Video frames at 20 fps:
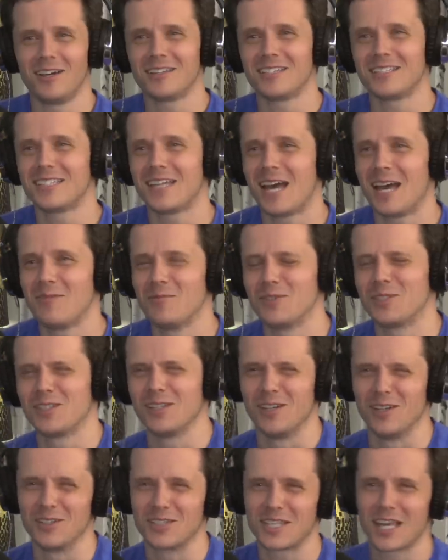at the time, which
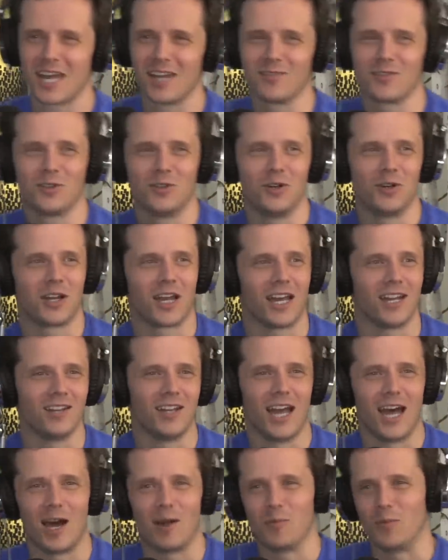is kind of cool, kind
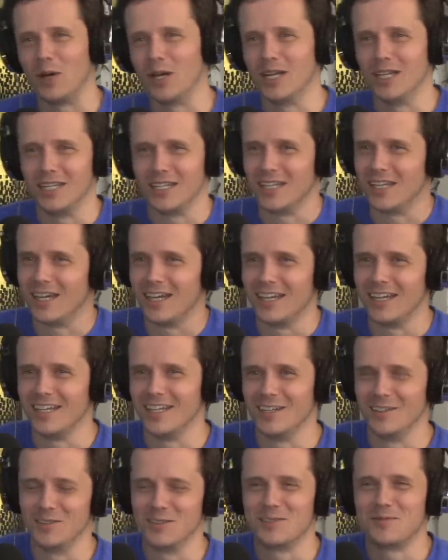of not, but
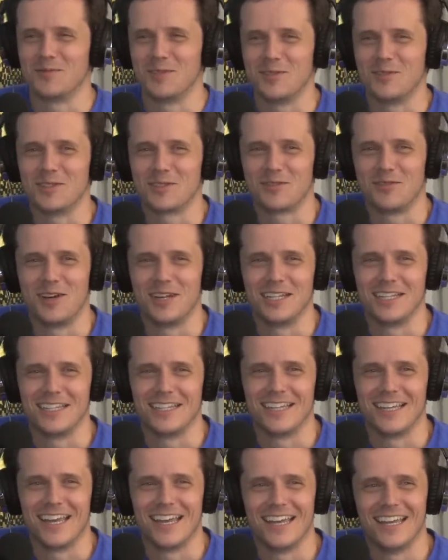it was
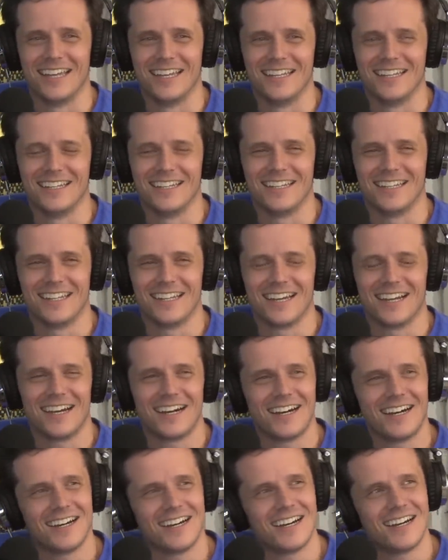funny. And
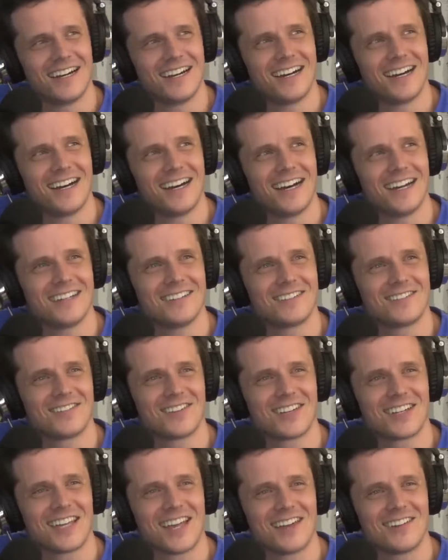I
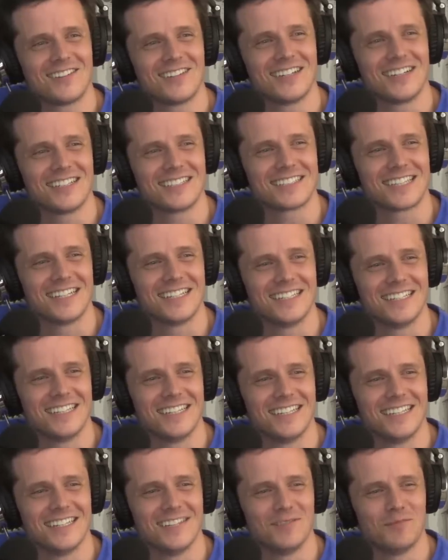forget what else I
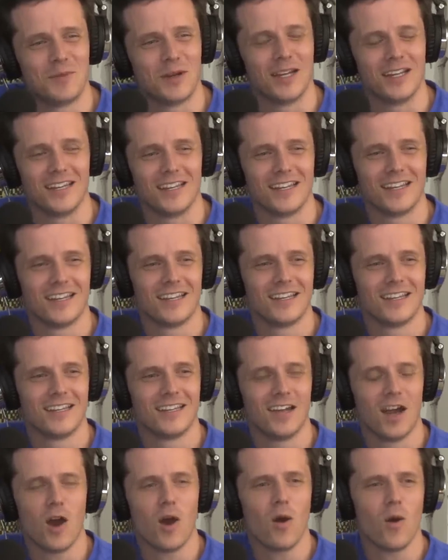did, but
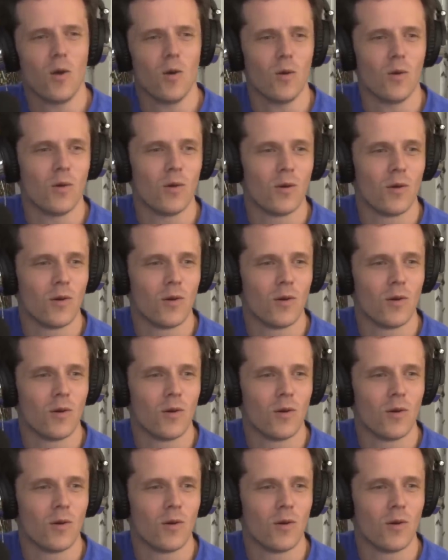no,